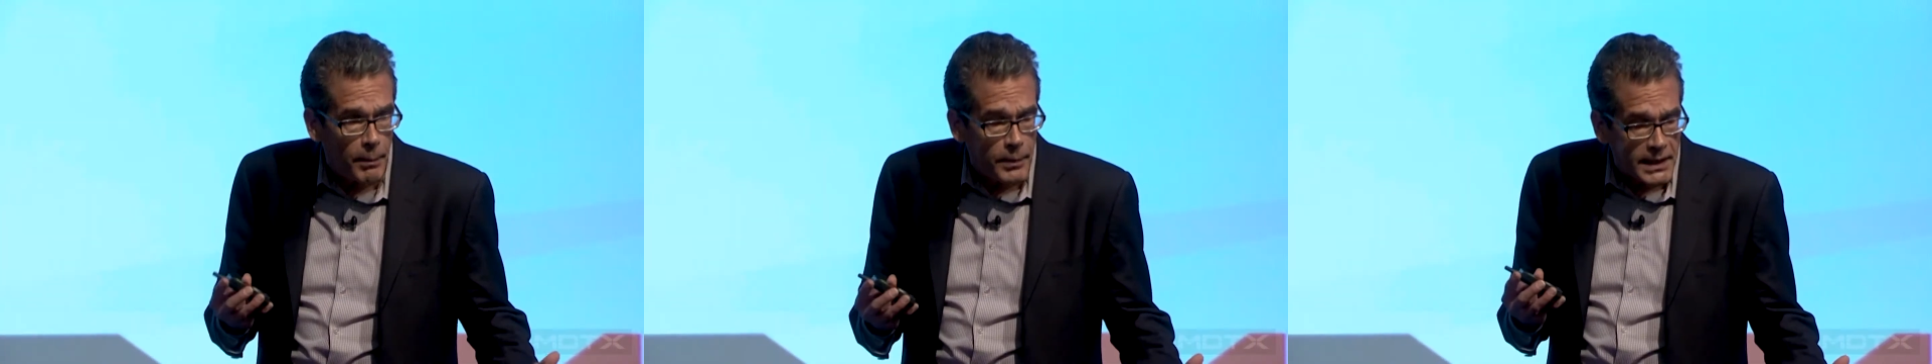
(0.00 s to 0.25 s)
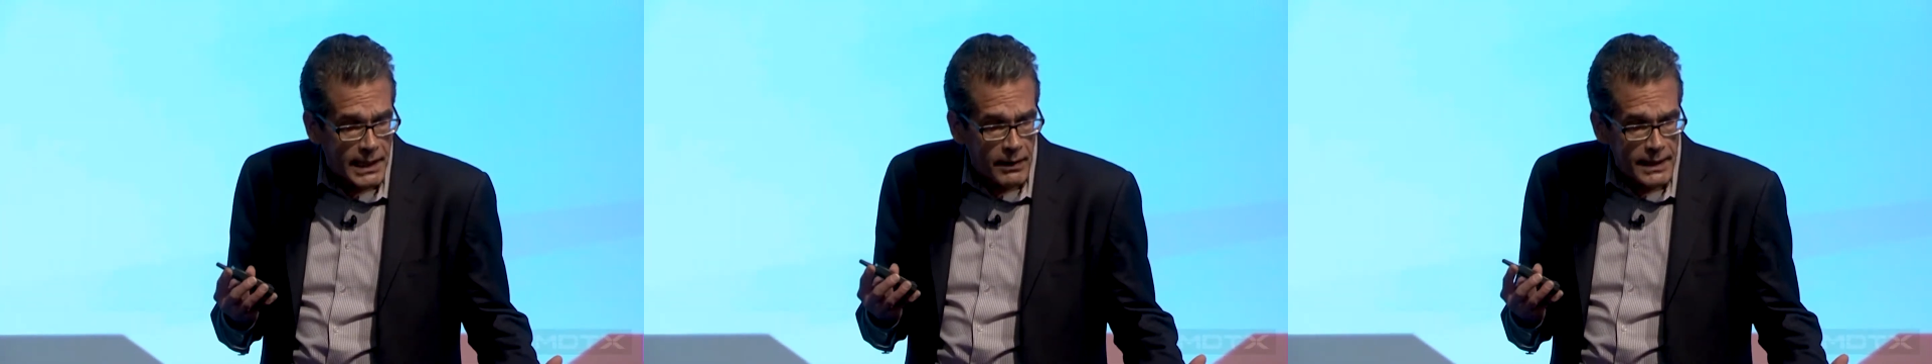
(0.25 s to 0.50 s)

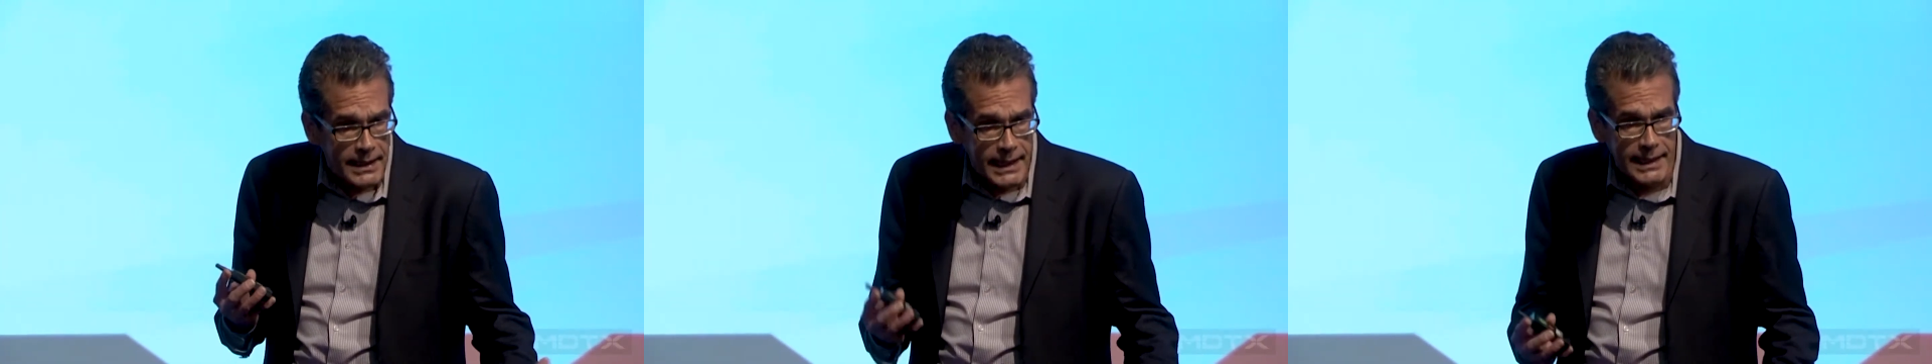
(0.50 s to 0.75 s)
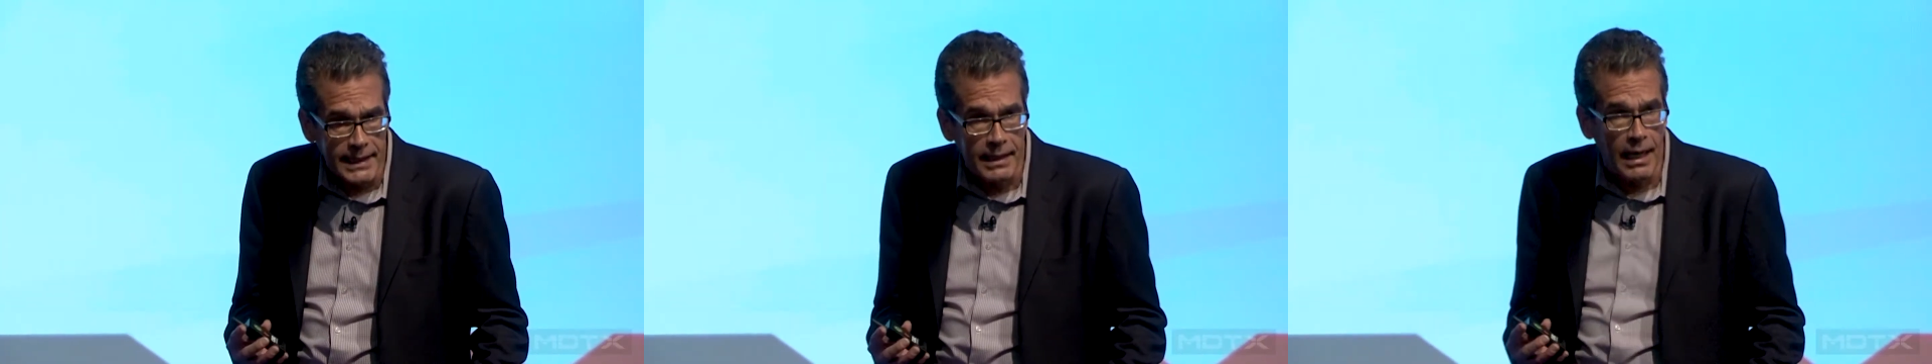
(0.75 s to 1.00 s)

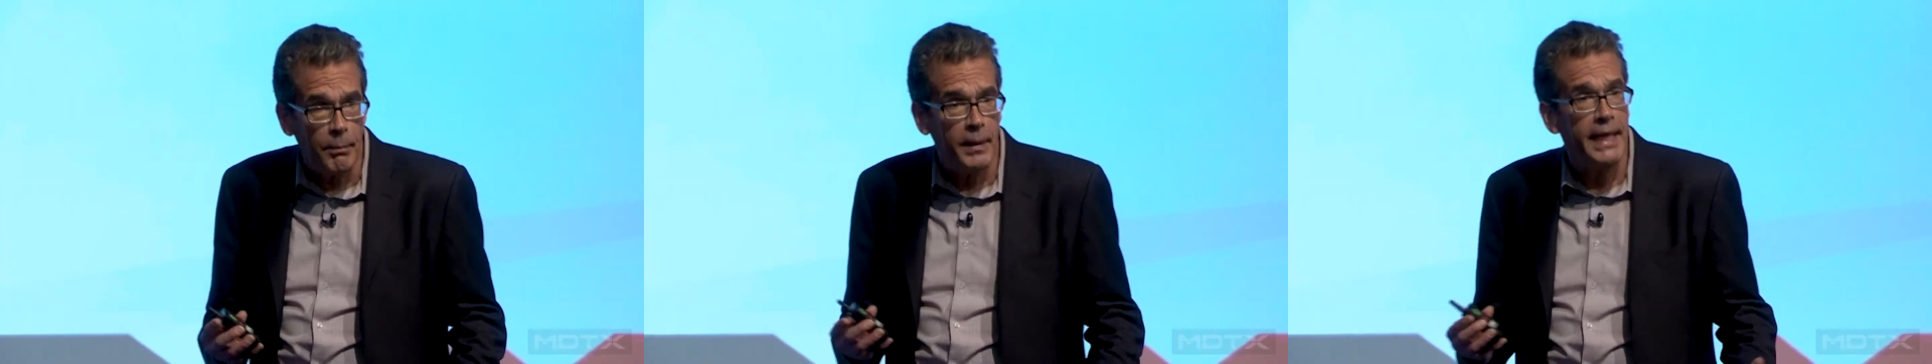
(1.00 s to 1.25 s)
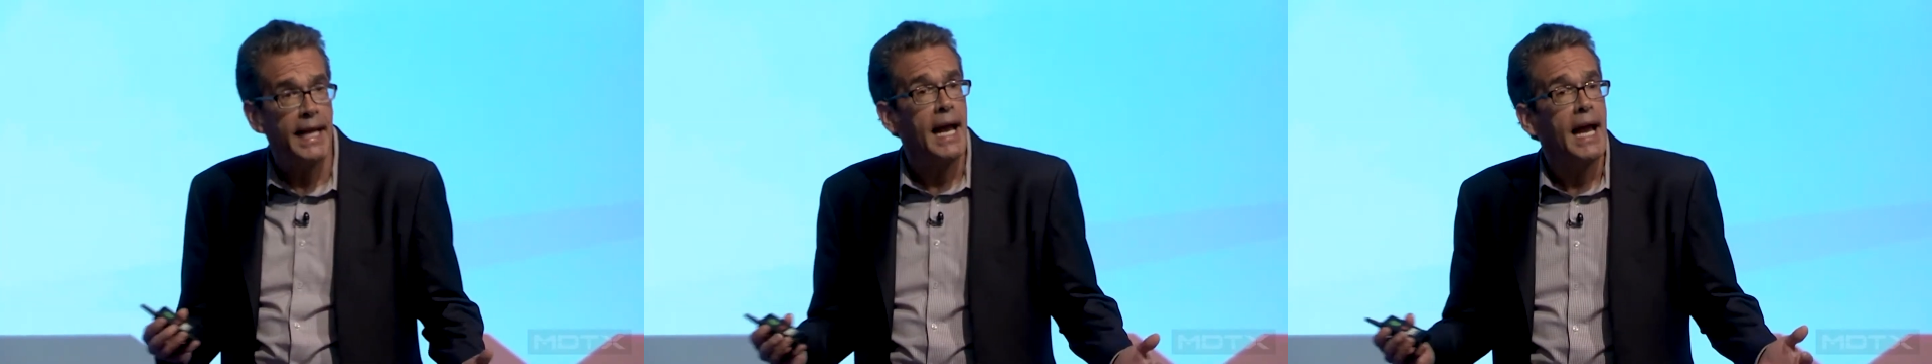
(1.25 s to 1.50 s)
sterilization
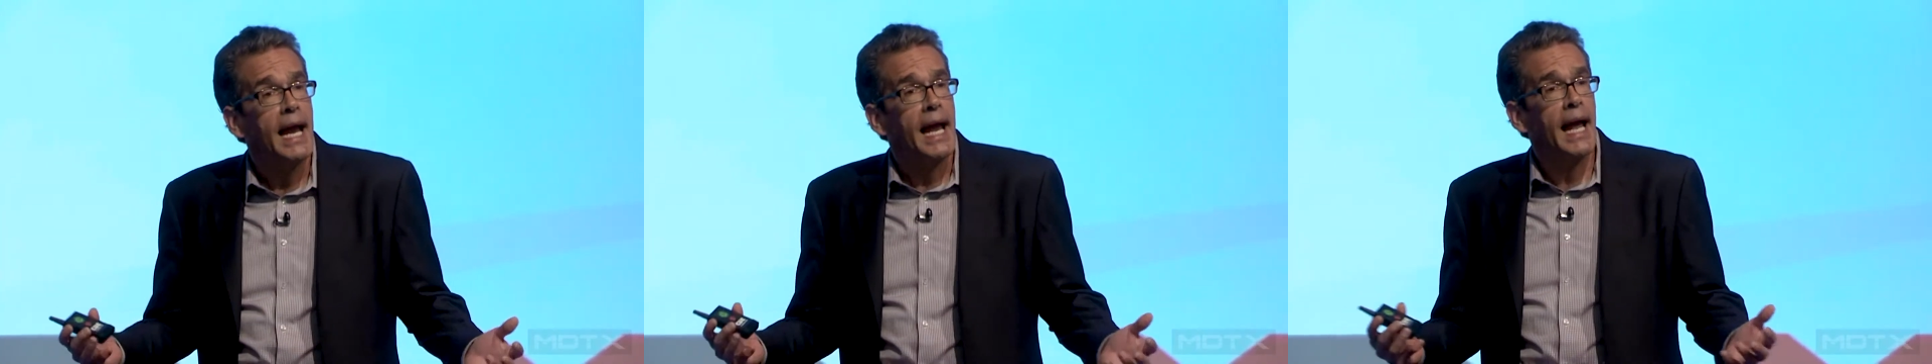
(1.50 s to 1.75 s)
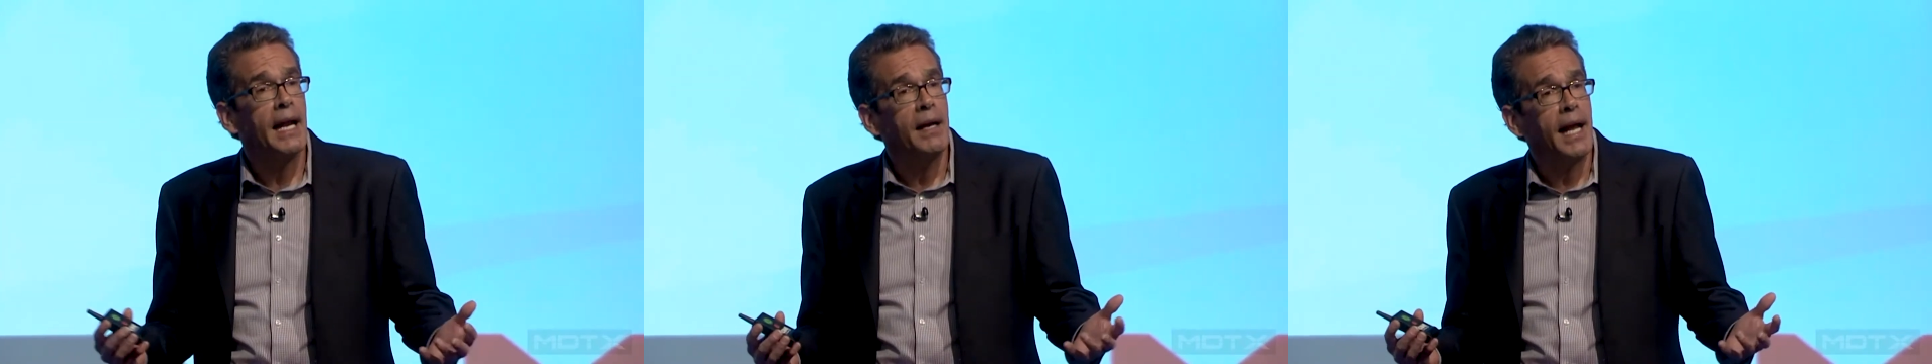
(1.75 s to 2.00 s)
company,
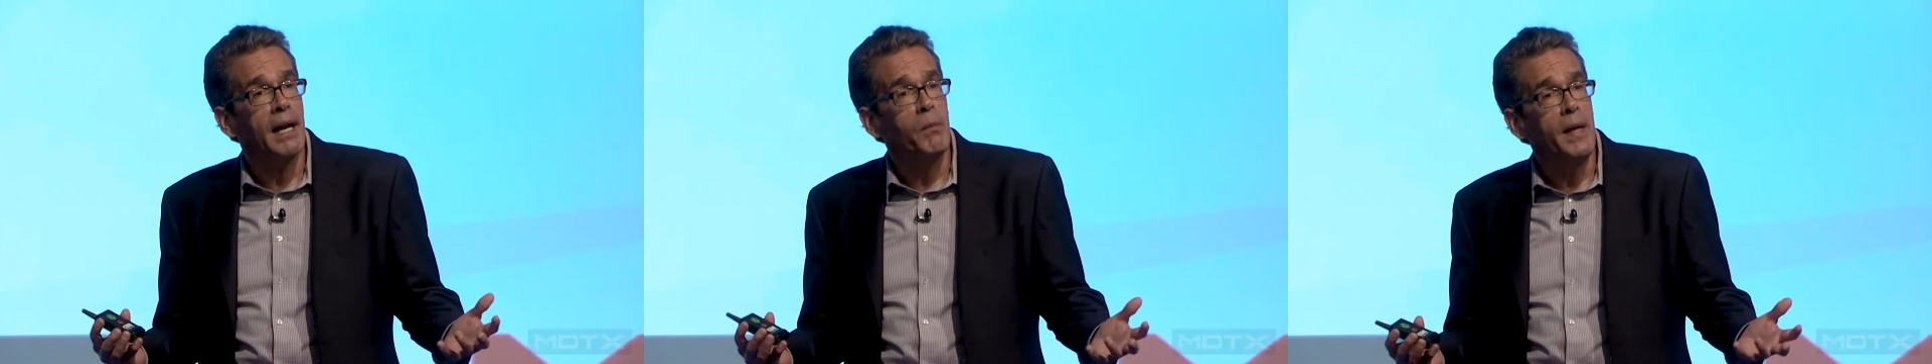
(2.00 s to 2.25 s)
and